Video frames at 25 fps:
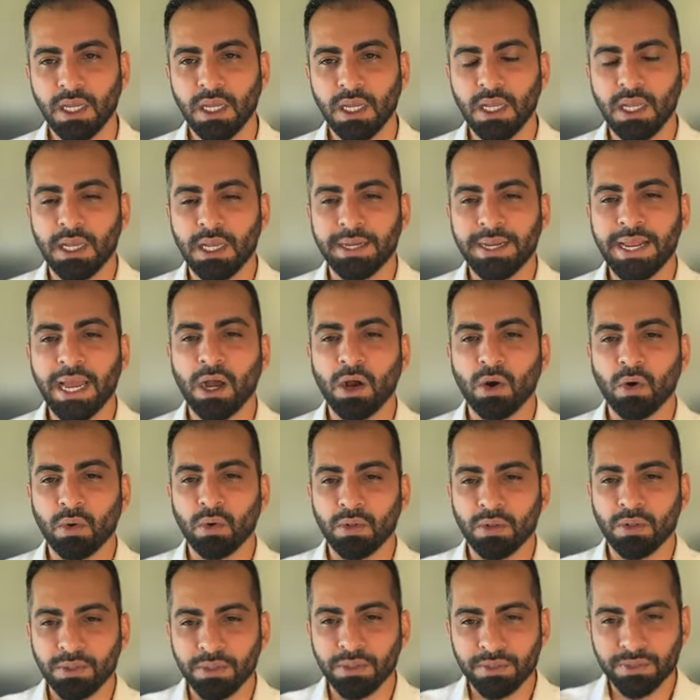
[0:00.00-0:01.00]
Now,
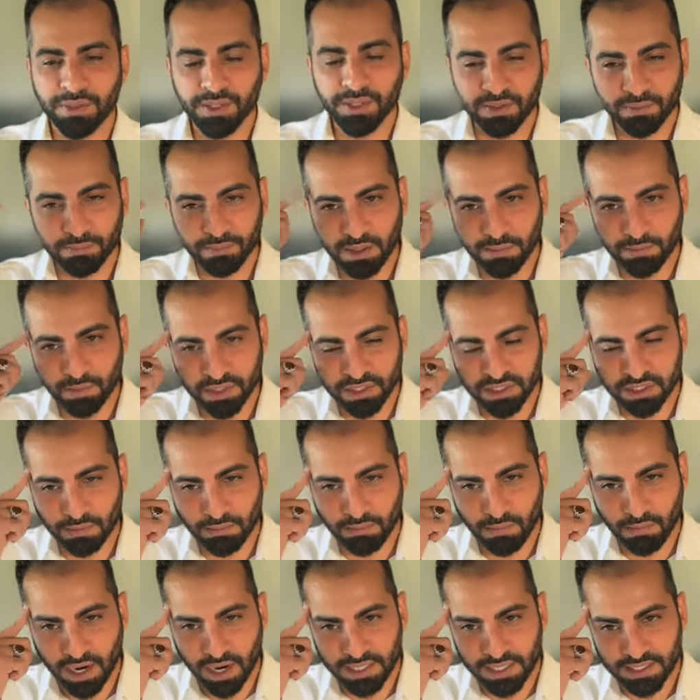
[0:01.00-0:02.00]
the
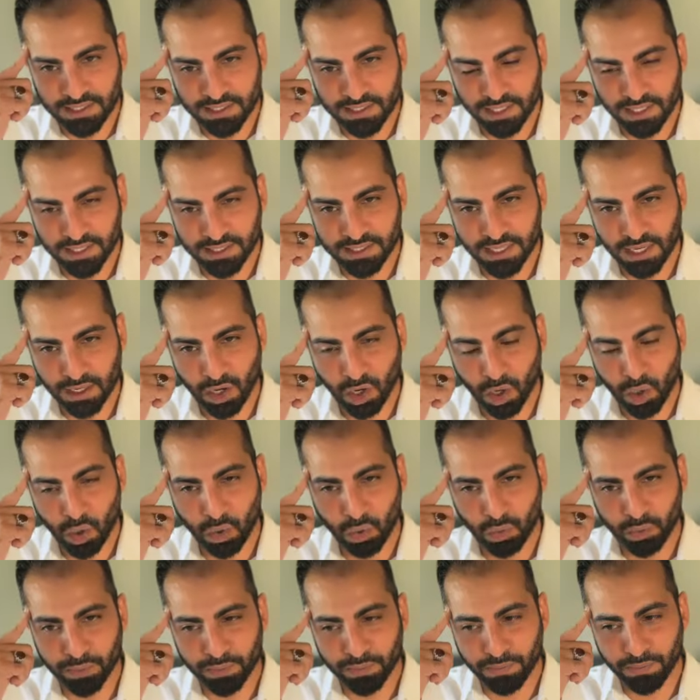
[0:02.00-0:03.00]
Muslim mindset is that,
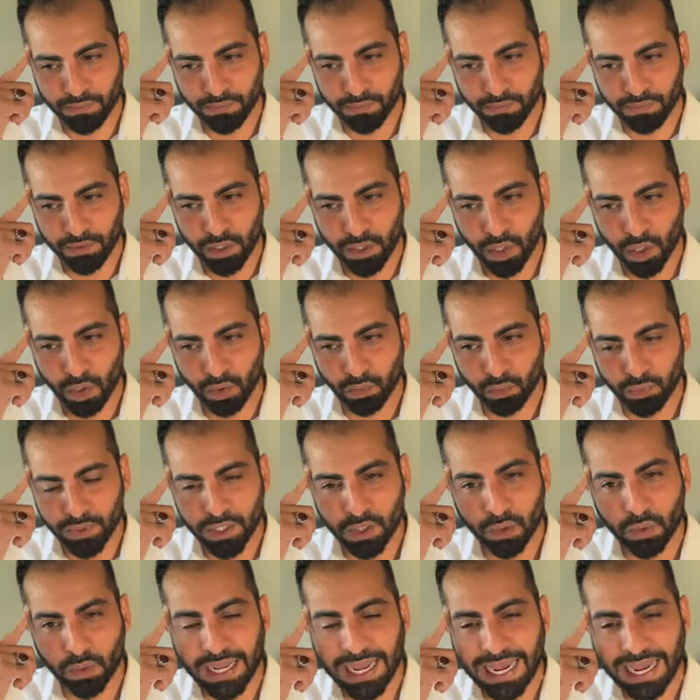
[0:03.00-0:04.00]
oh, you know, we
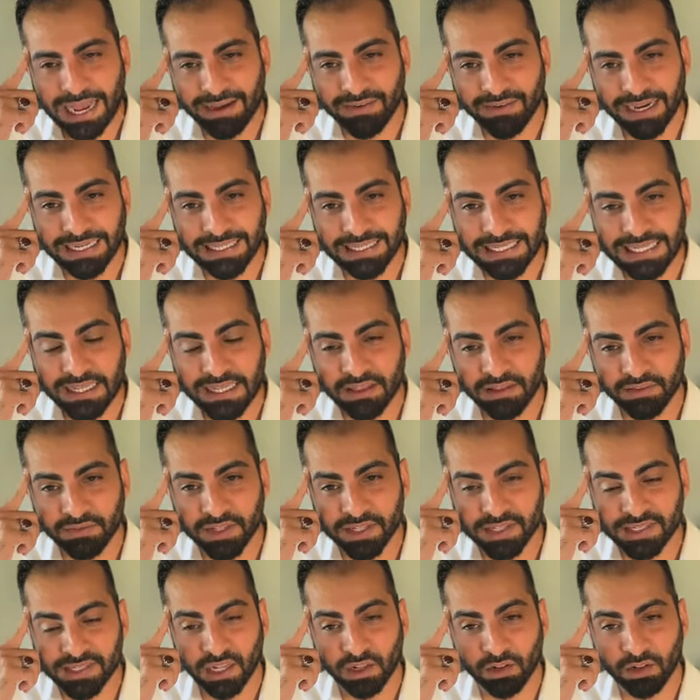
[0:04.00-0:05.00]
don't have hadith of the
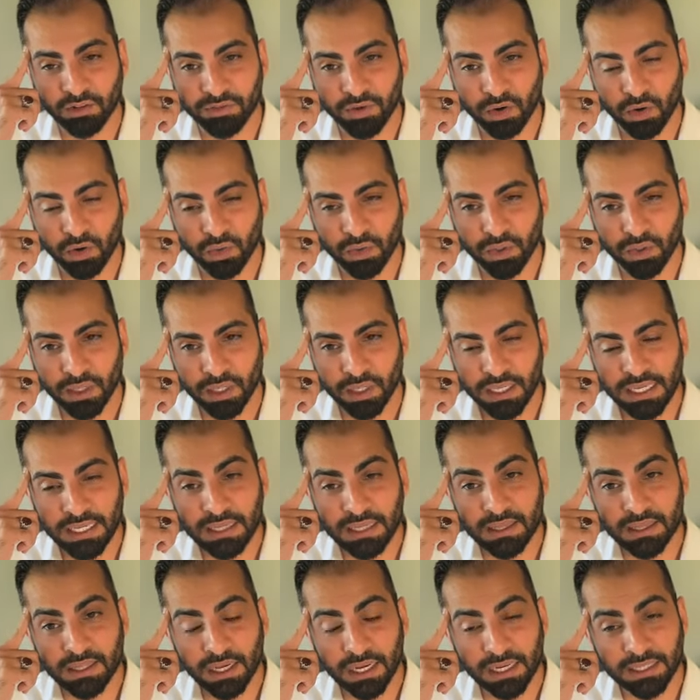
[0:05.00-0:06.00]
cell phone
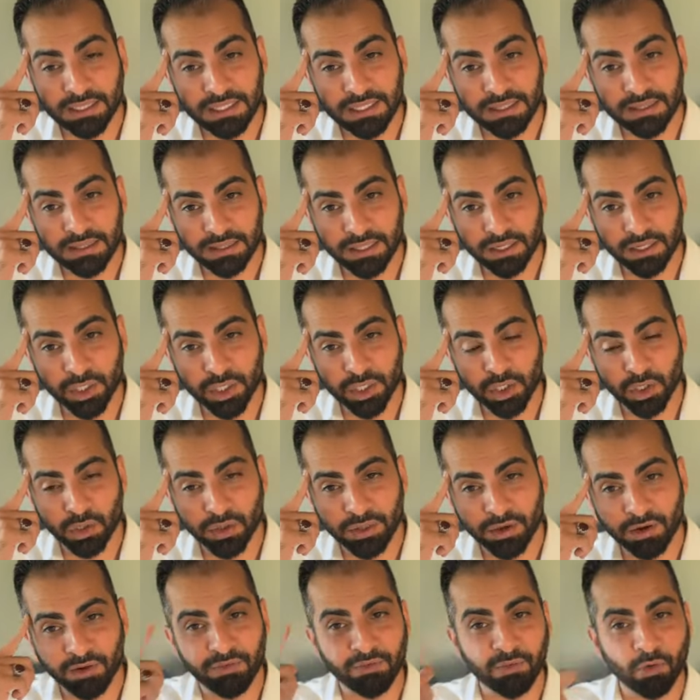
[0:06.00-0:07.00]
in the hadith literature,
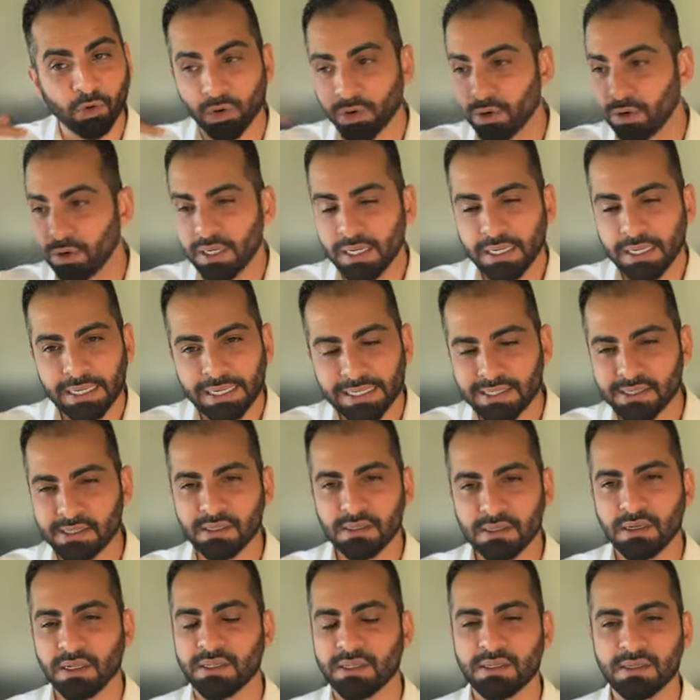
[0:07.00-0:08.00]
therefore
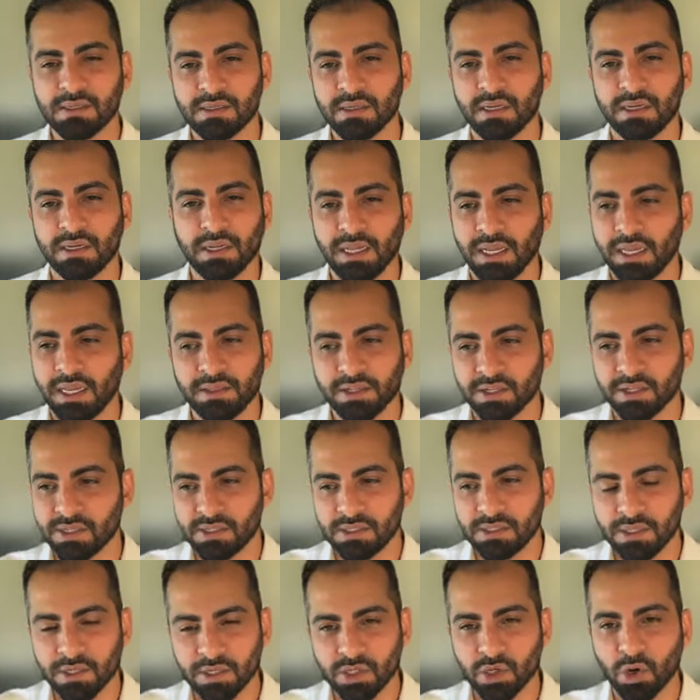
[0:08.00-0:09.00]

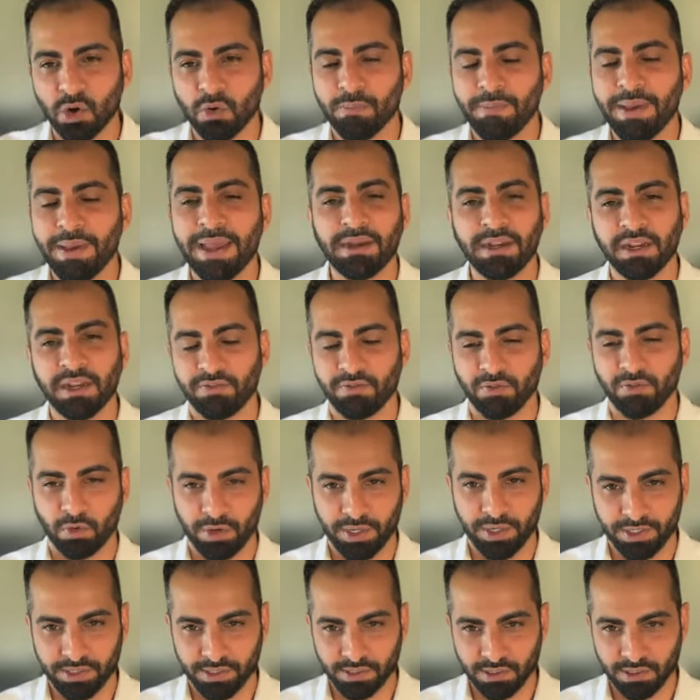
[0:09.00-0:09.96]
there's no mandate for it.